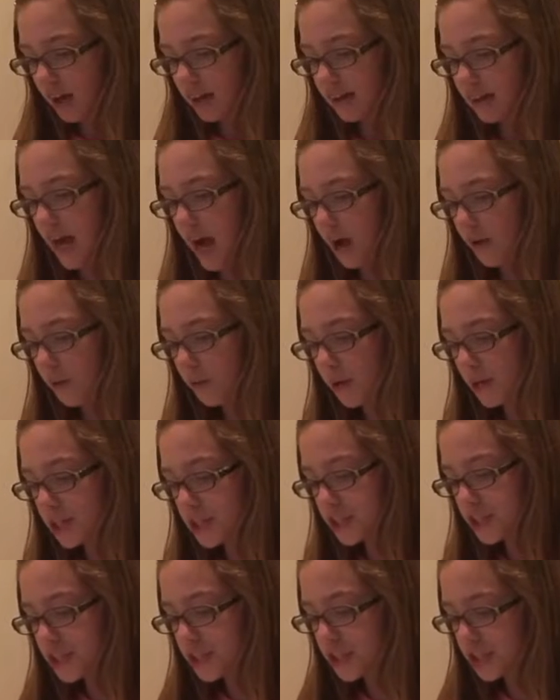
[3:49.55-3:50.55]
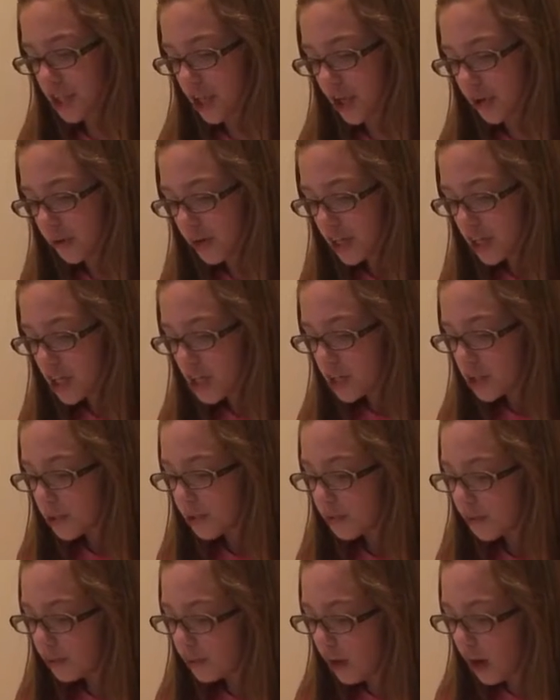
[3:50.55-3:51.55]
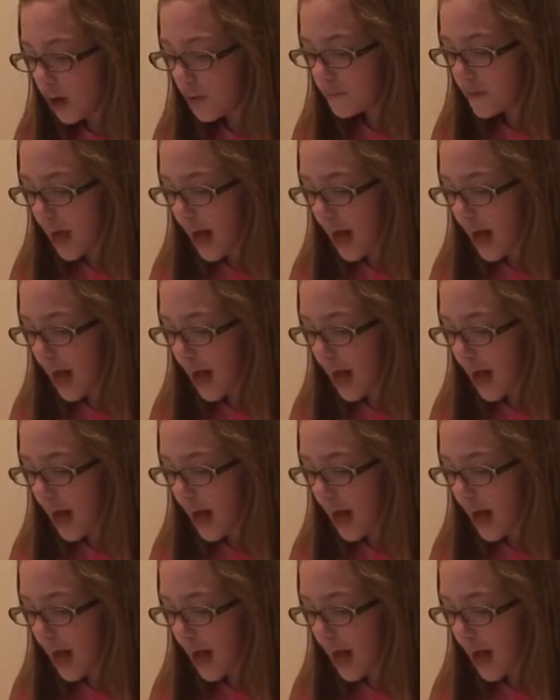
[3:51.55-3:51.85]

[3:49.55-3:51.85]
Now, question 2. Do the larvae